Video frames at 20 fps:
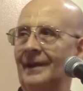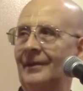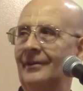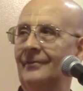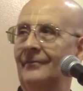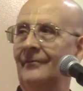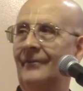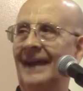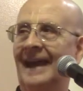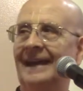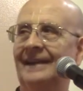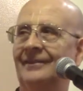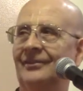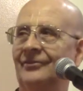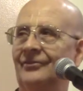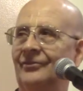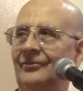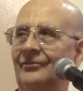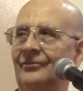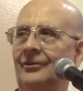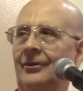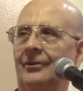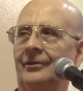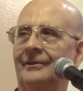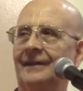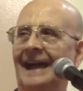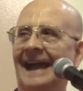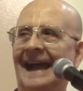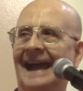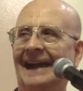In fact, this is called
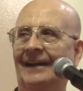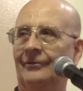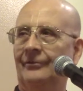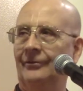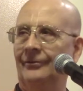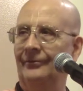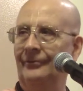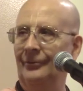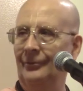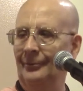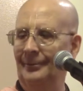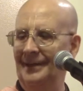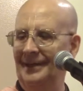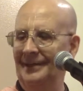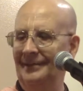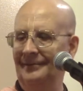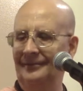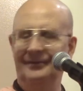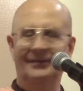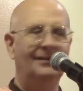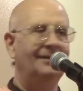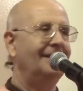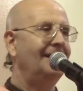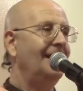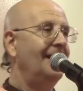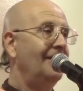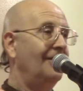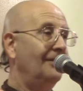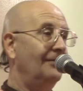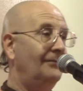acrophobia,
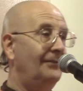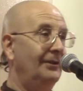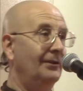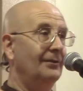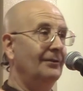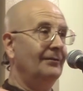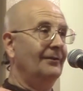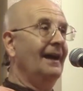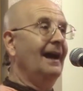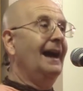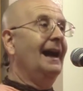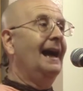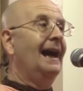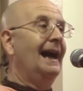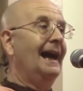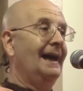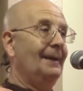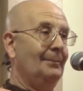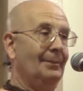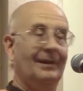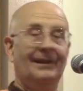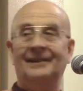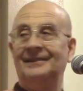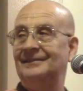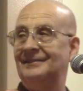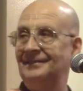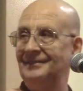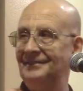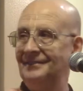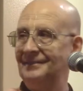the fear of high
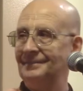places.